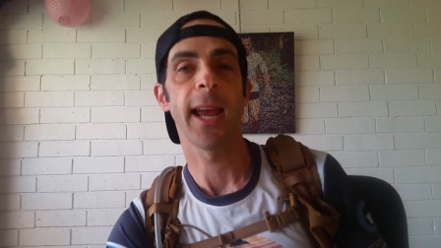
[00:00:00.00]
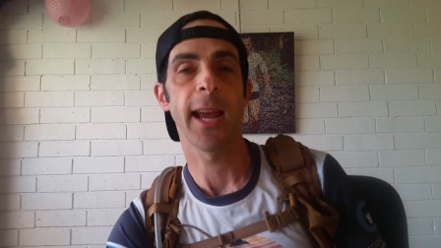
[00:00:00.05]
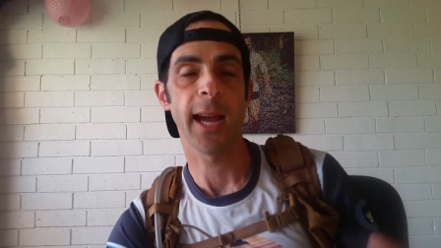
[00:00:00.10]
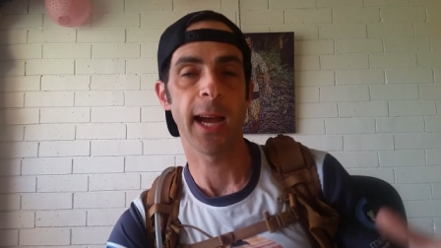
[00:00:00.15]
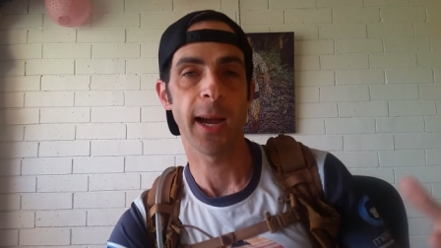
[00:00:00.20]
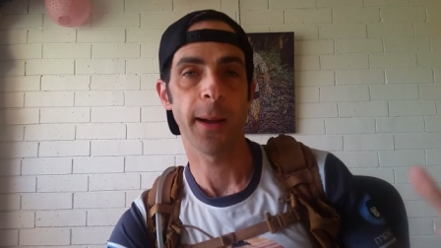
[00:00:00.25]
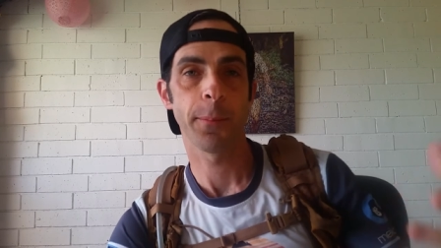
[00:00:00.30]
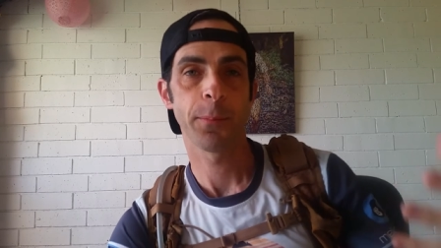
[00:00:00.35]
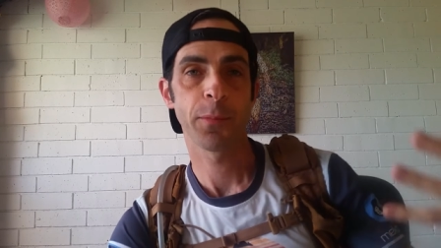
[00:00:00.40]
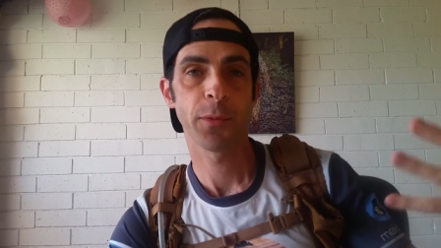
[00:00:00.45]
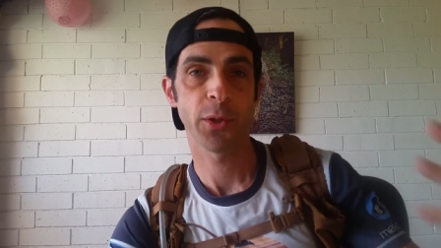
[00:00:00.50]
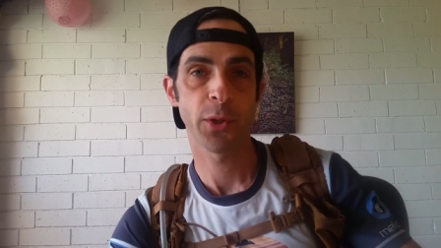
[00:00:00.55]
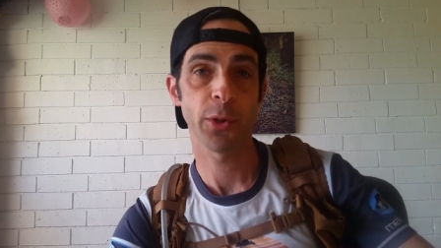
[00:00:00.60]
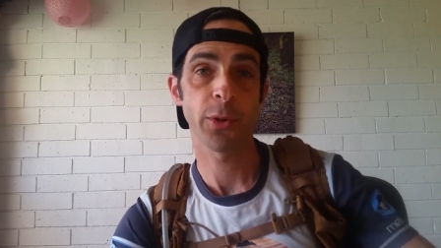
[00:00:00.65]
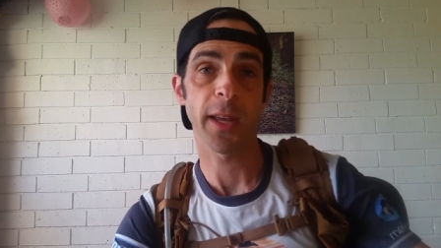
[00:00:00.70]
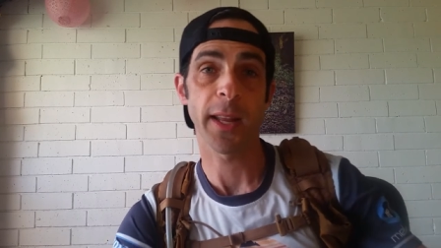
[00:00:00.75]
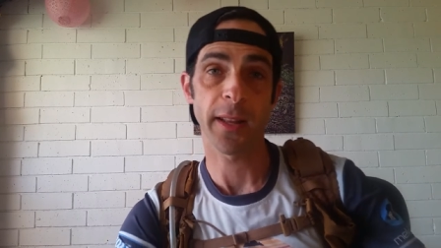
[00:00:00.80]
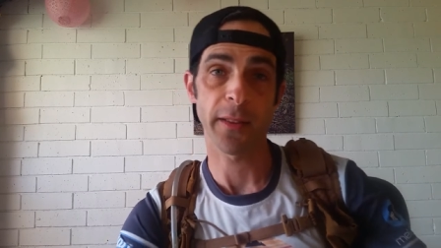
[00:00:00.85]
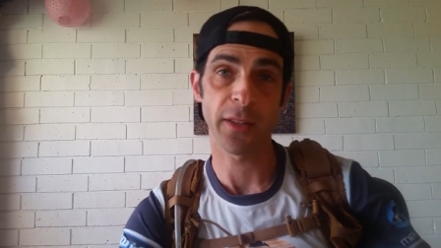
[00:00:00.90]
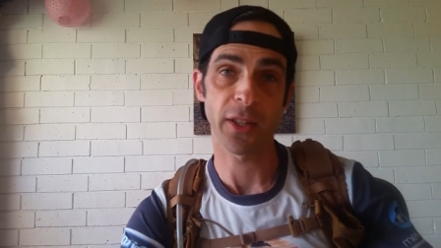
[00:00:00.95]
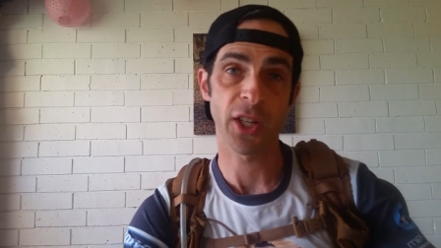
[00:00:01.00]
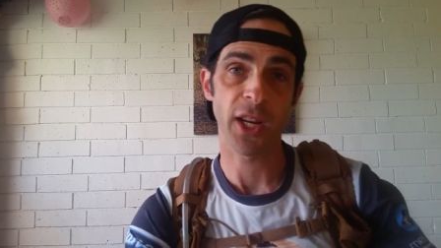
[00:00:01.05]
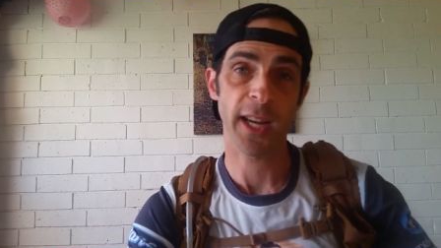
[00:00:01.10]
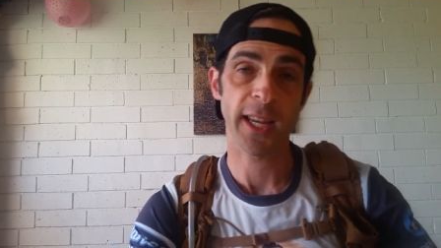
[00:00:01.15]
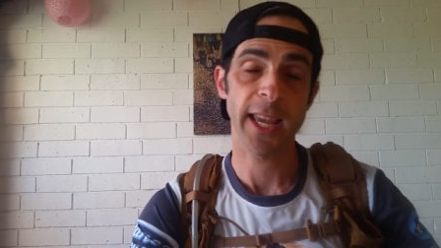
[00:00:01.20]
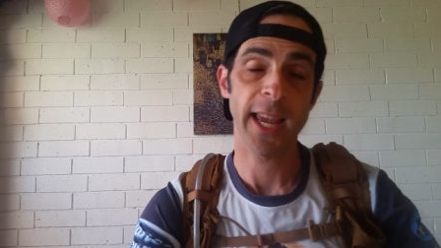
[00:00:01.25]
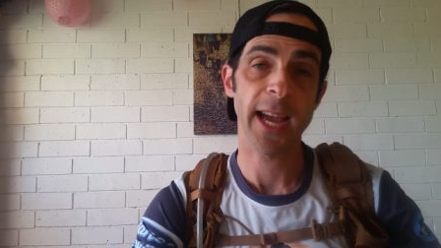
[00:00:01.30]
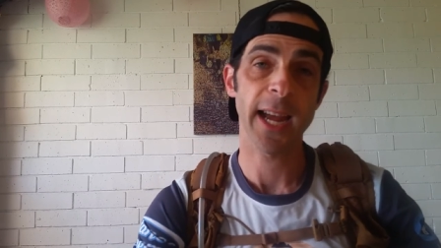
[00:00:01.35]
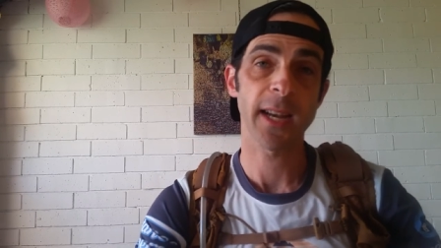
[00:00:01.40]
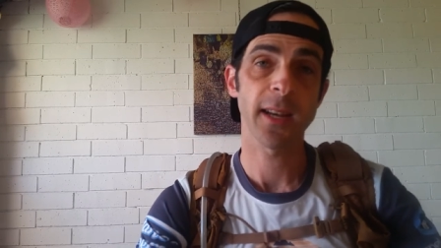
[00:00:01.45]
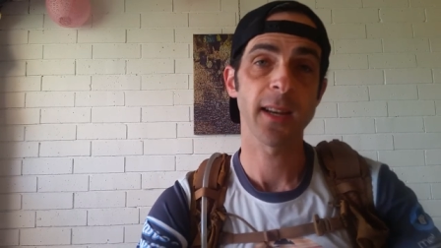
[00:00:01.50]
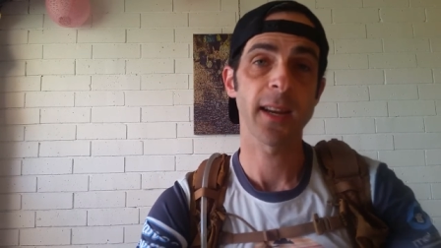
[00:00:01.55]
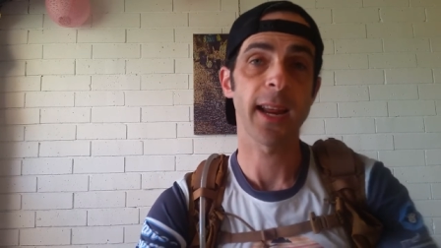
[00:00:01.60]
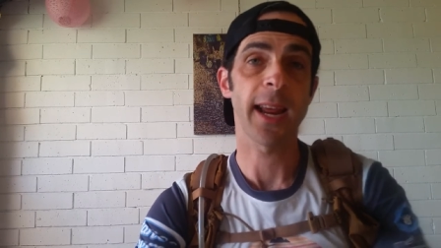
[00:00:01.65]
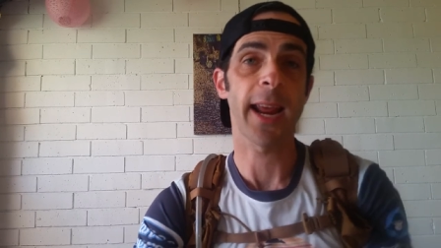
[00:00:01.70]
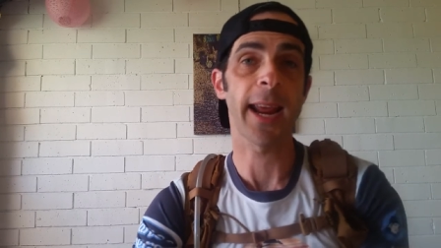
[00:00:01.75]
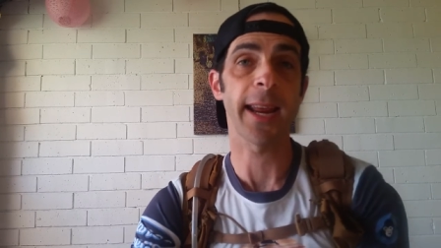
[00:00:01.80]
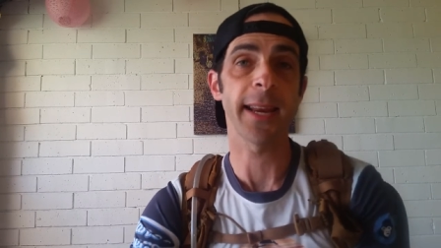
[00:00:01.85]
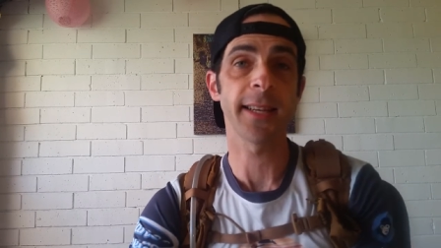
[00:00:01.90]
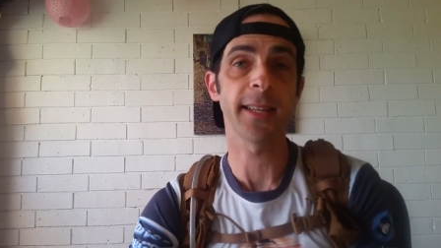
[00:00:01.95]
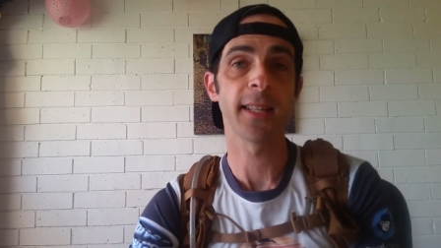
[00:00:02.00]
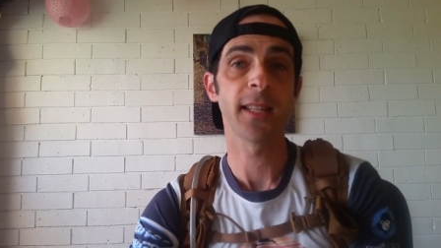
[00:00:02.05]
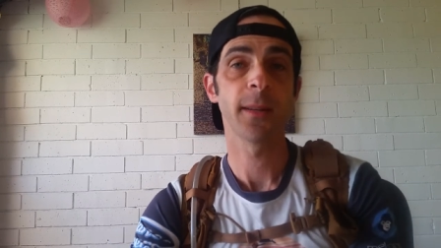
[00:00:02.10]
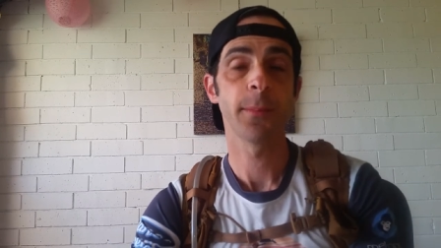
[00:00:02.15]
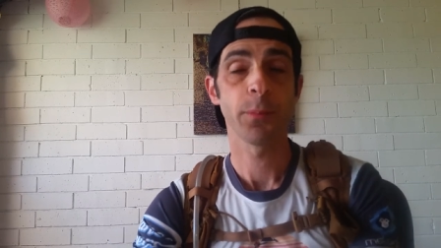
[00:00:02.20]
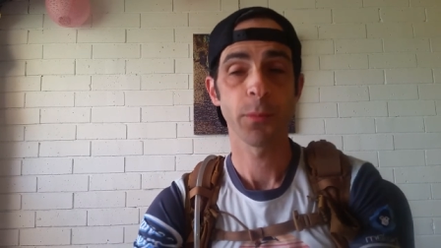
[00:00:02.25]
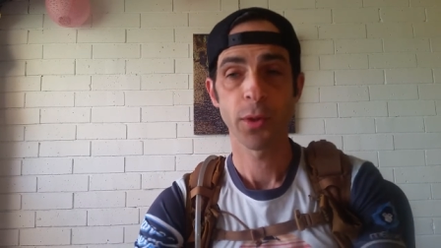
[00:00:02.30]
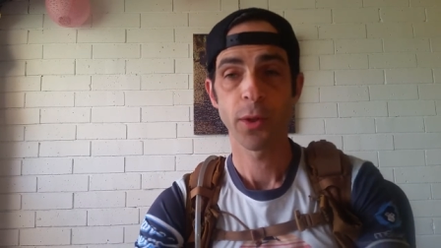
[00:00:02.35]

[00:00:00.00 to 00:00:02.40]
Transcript: Do that at the checkout, and